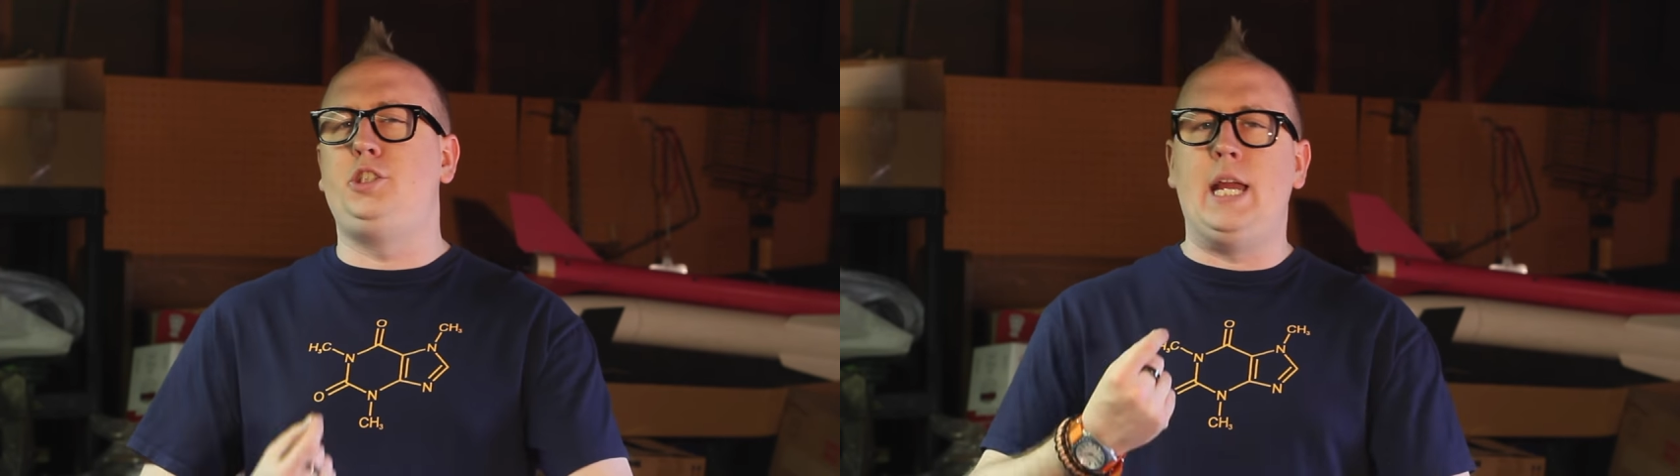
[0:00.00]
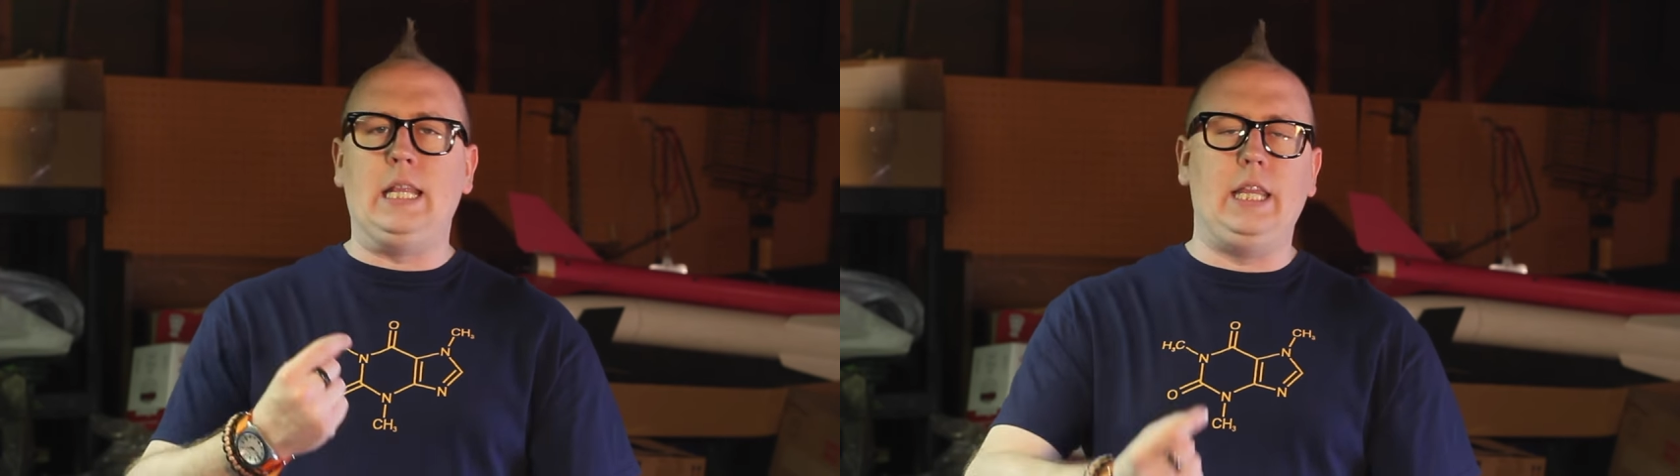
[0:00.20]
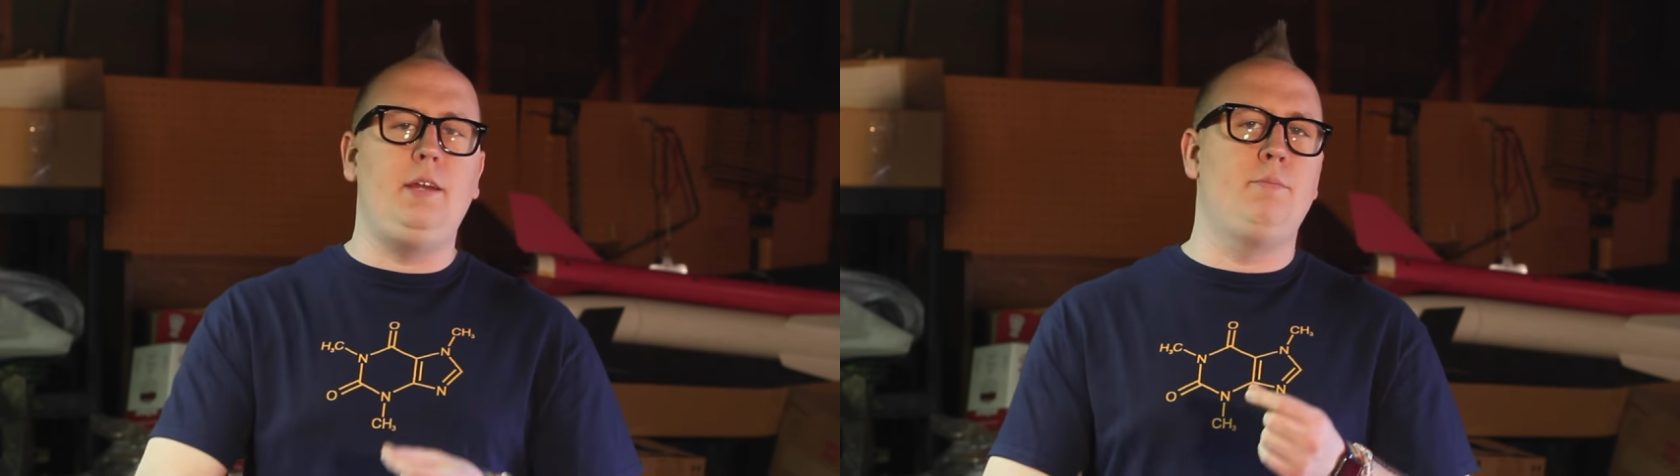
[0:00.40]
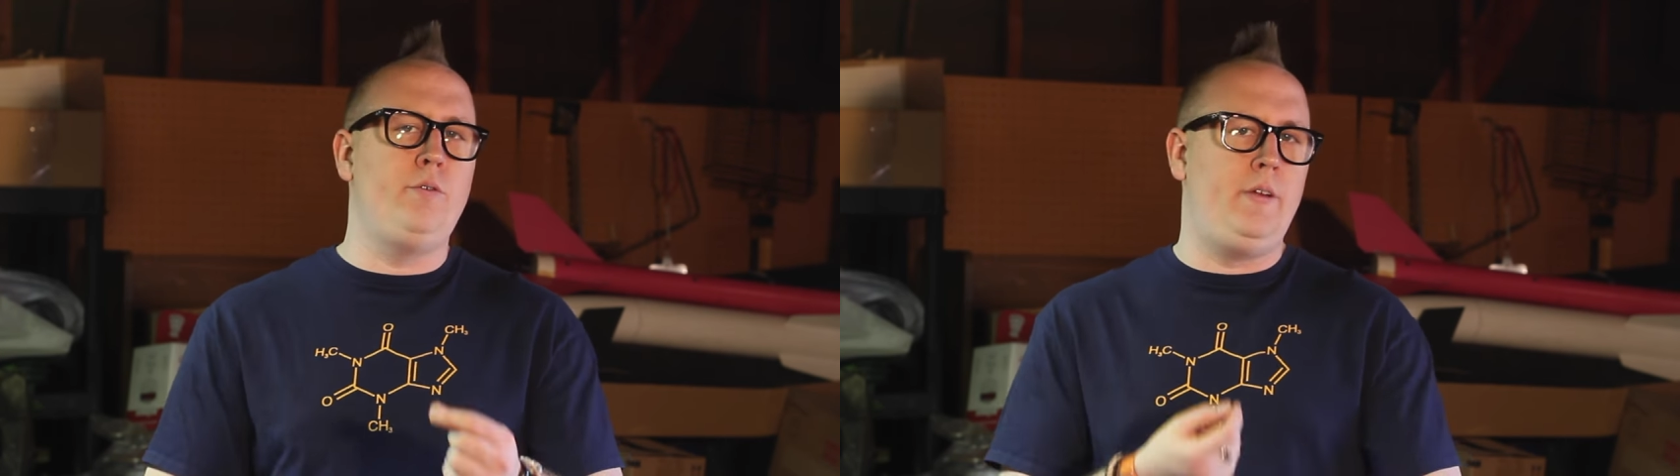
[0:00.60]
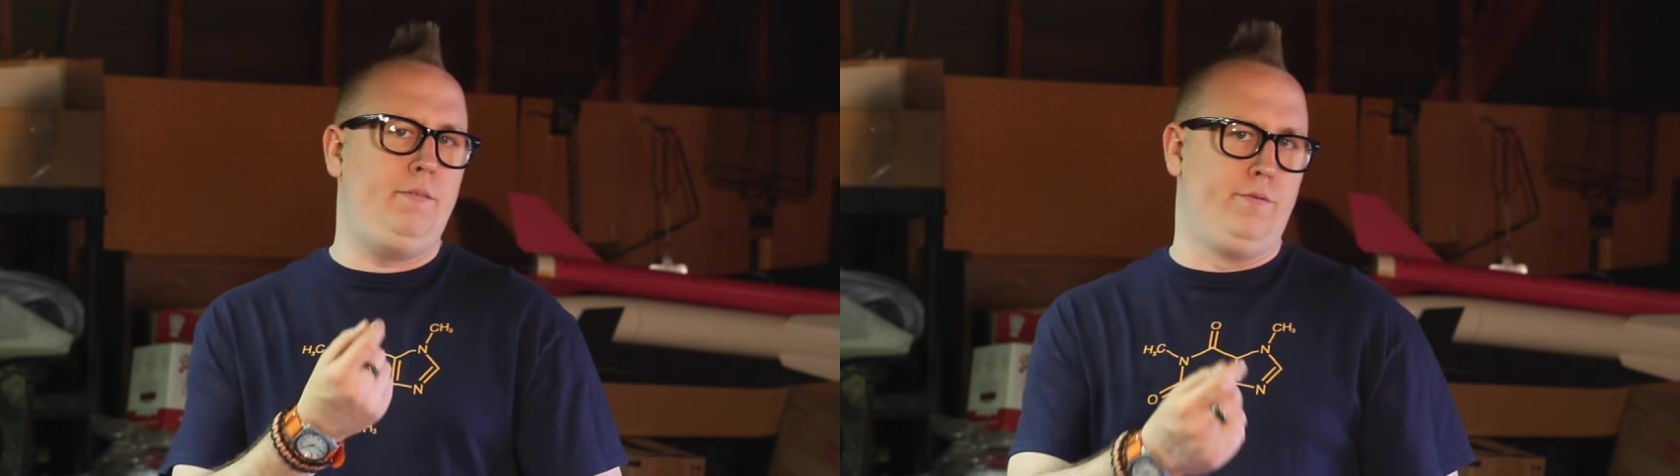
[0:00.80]
gently
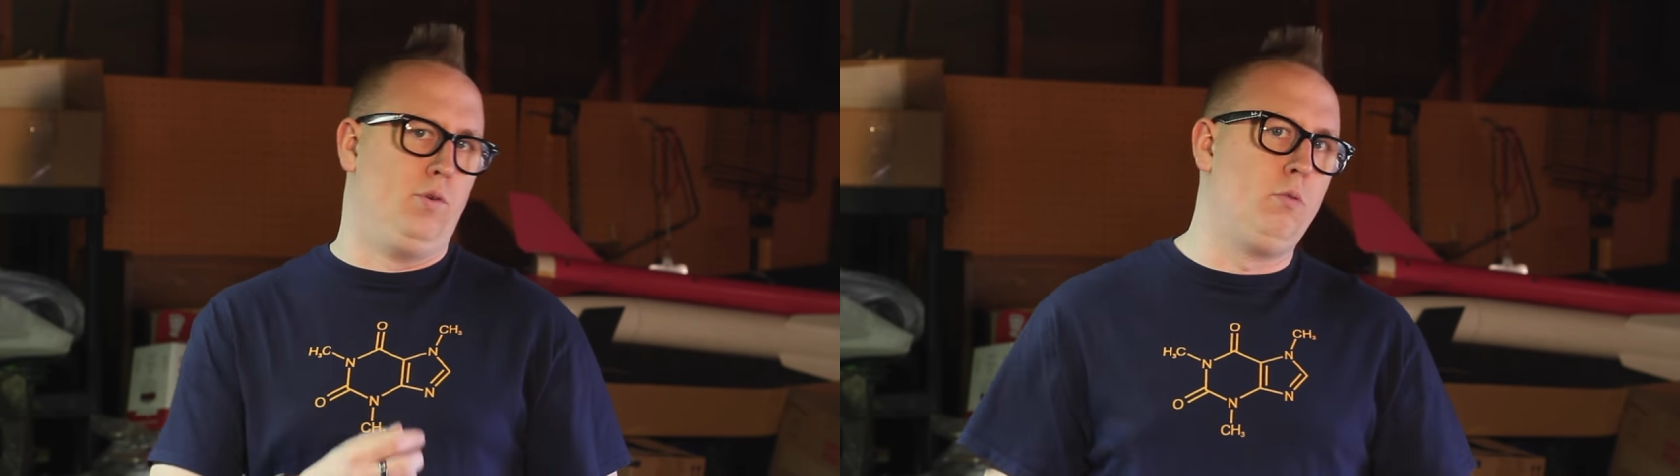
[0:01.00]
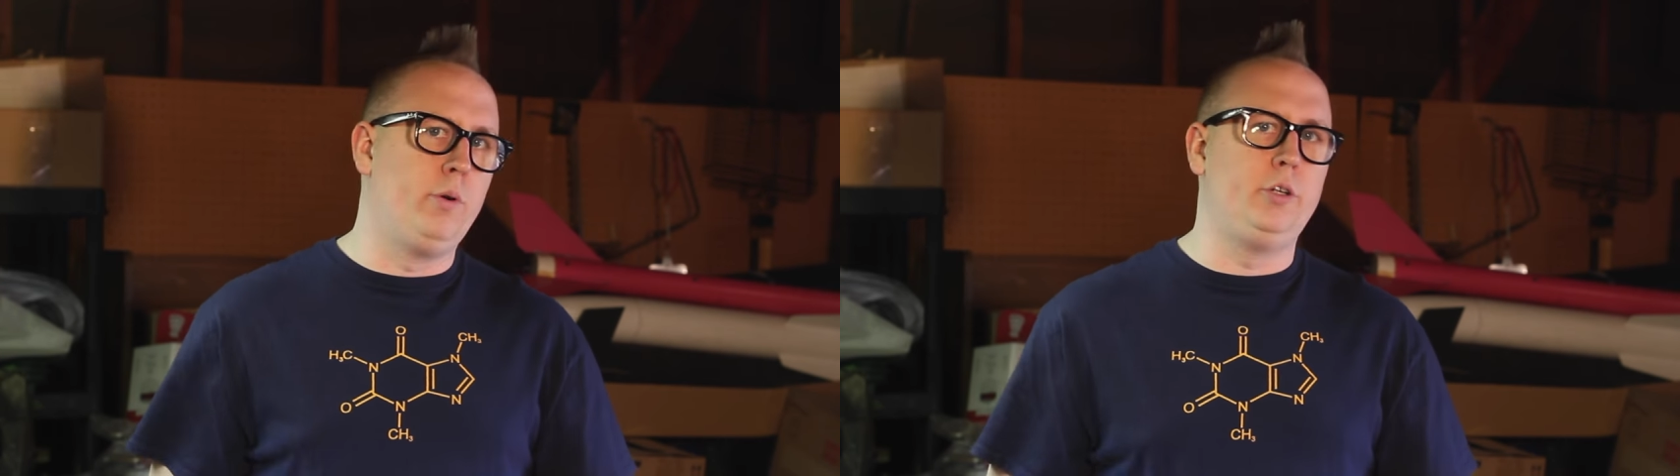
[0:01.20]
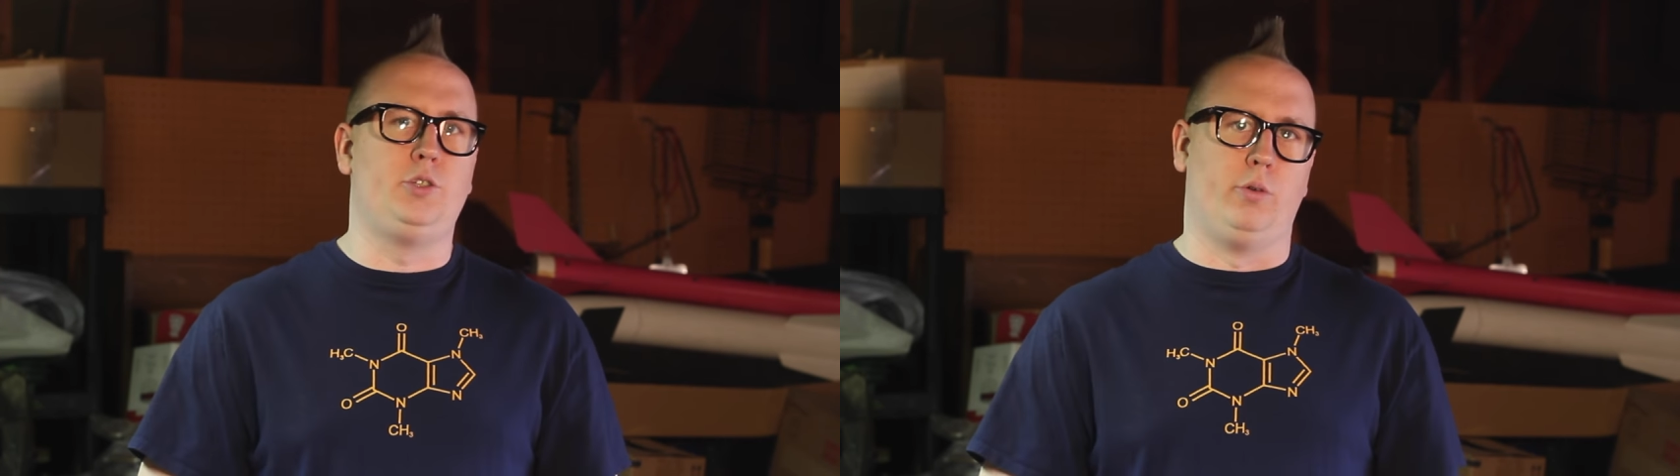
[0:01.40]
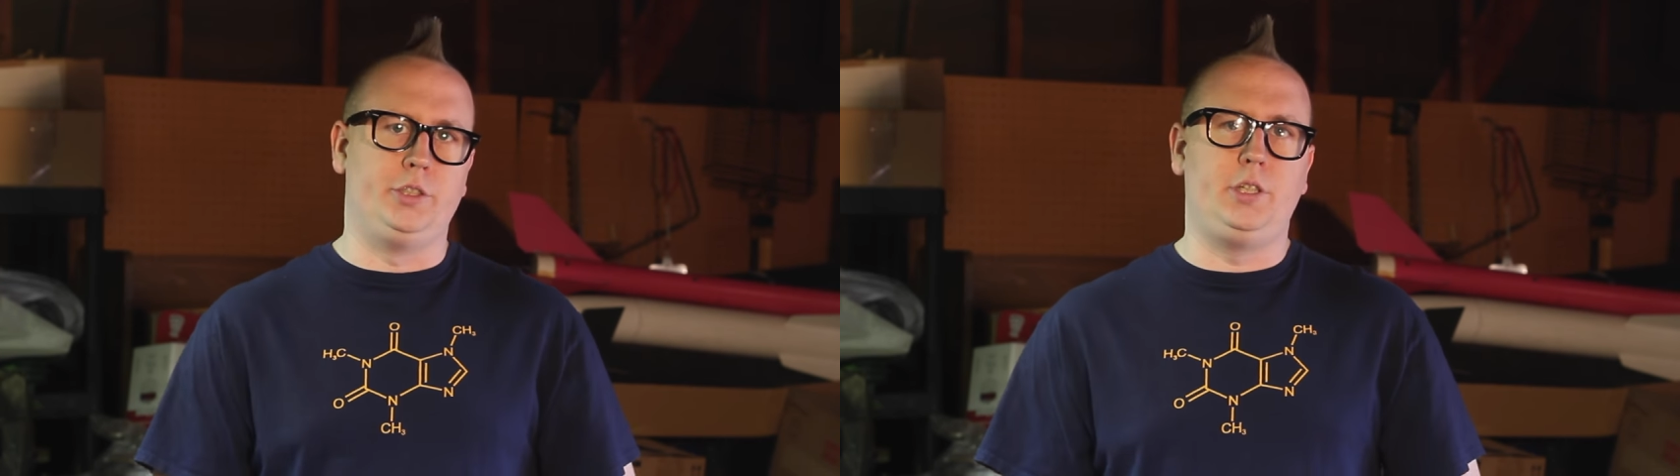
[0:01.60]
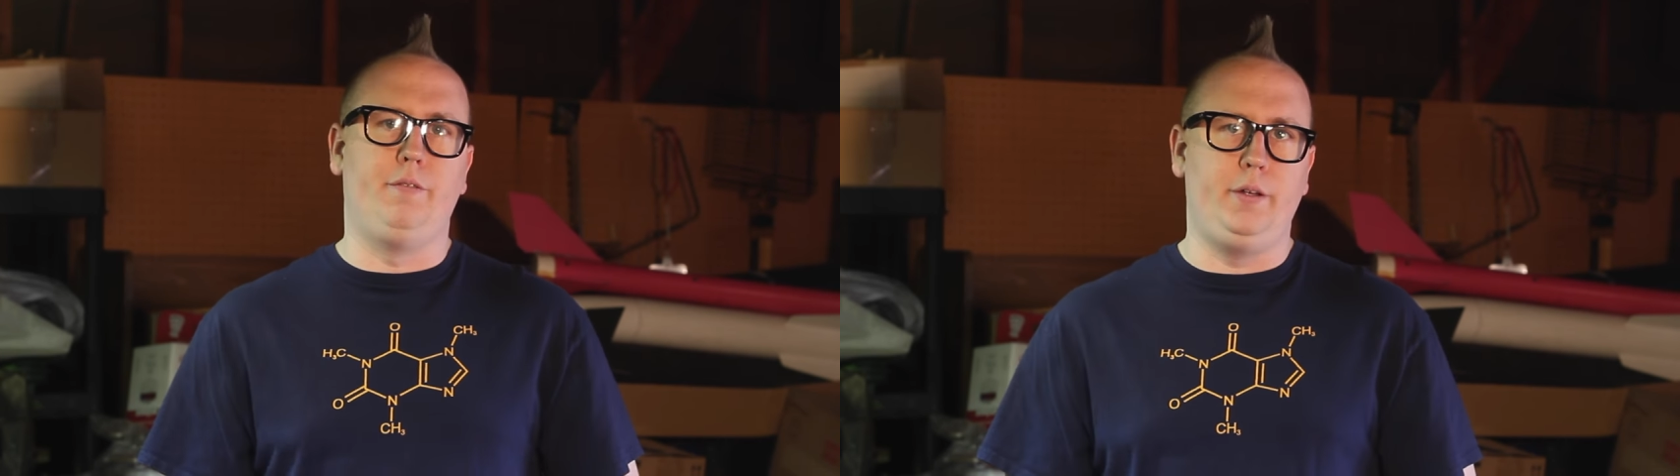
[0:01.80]
moving forward
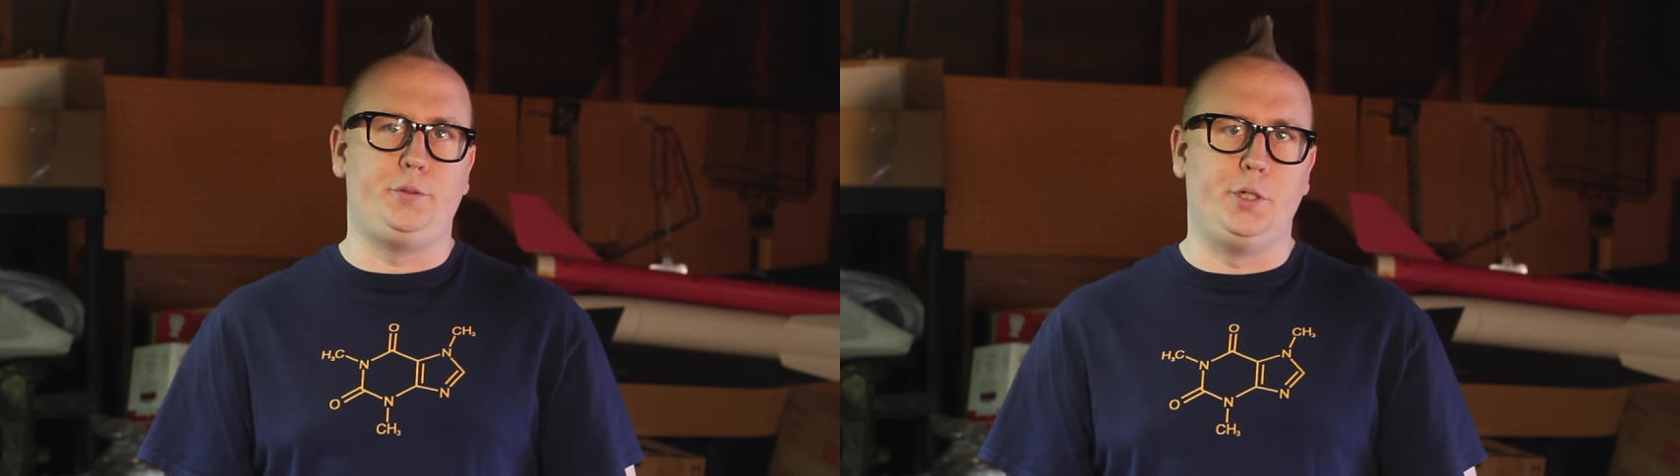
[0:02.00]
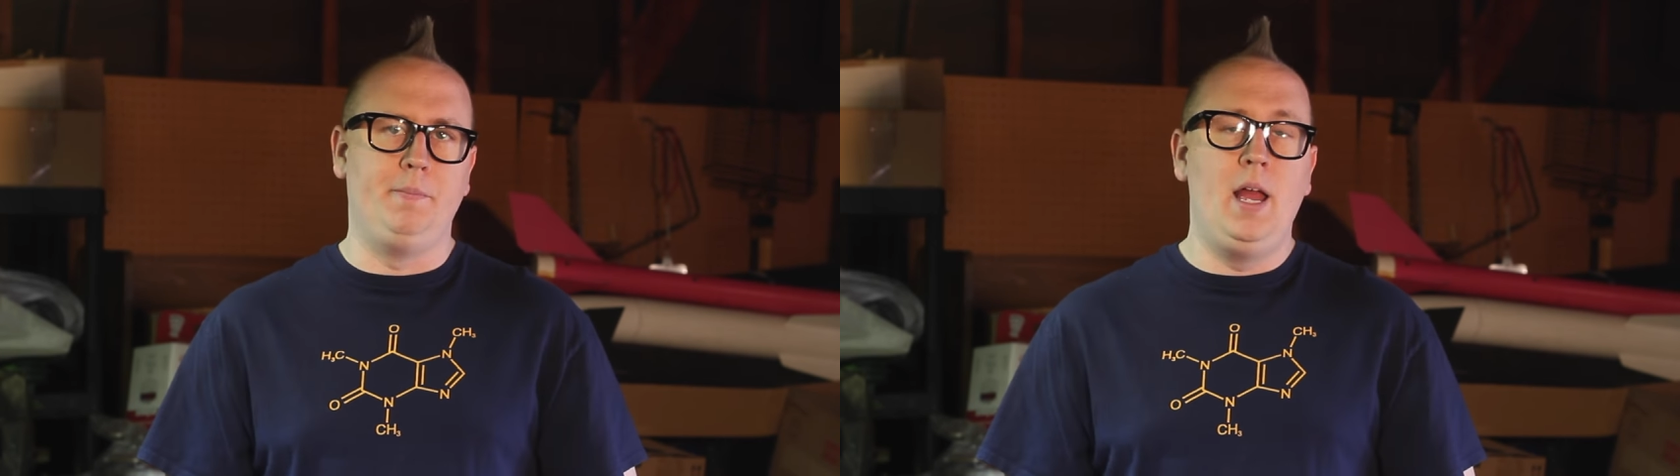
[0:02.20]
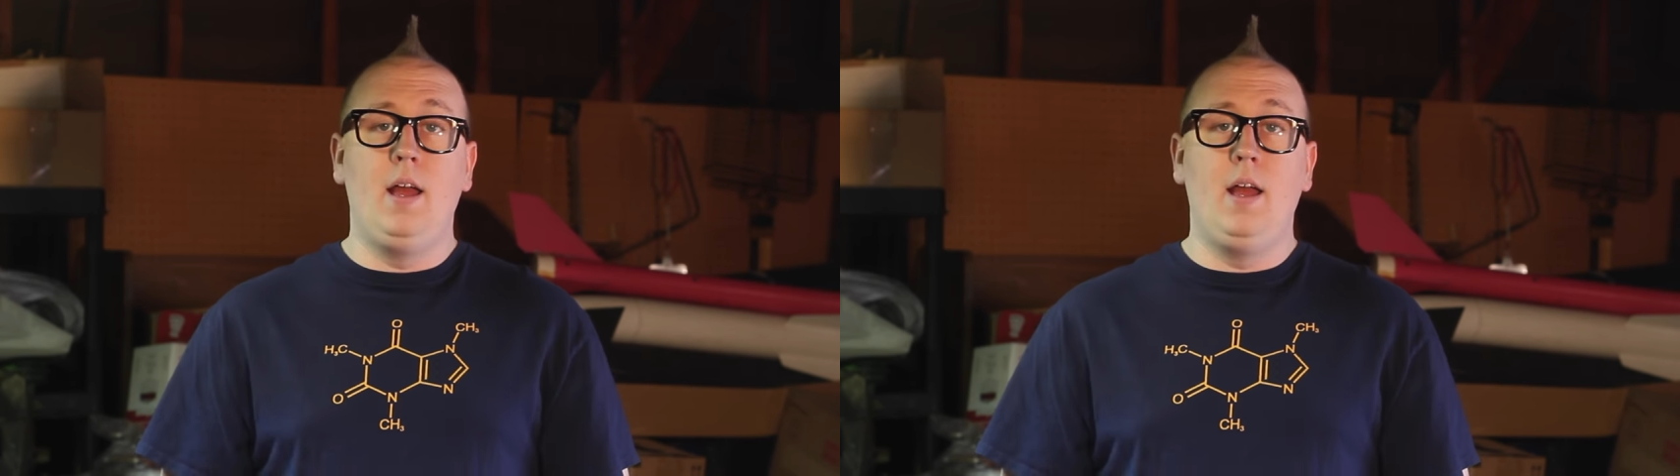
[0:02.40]
towards the future.